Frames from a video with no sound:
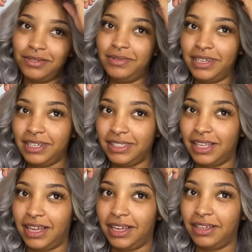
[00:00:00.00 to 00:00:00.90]
What is
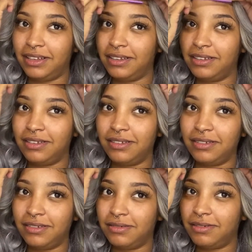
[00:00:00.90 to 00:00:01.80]
that?
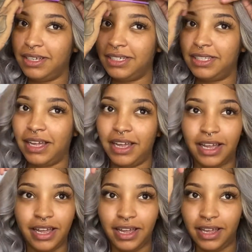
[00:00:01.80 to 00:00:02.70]
What is
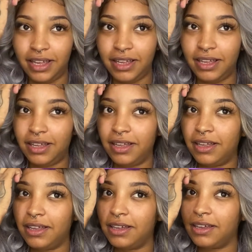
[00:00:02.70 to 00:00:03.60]

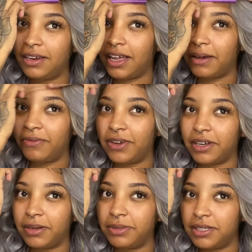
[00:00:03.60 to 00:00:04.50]
that? Now I'm fucking
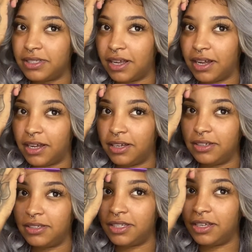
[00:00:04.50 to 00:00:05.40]
up this side.
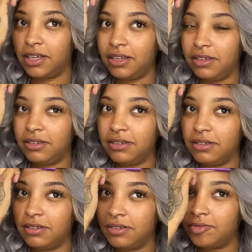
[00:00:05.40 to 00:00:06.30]
See?
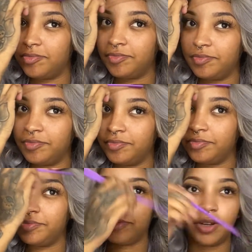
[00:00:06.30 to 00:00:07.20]

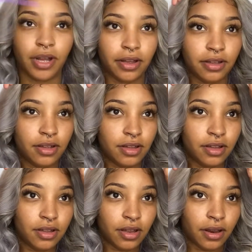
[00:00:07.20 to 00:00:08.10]

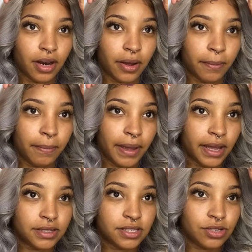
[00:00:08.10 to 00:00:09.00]
Okay. Now
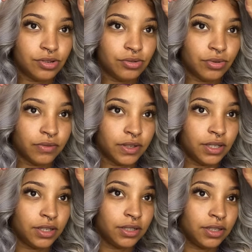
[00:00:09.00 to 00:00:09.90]
back to you over
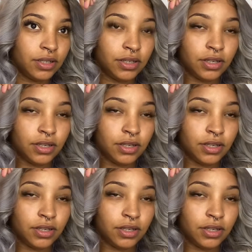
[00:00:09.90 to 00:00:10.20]
here.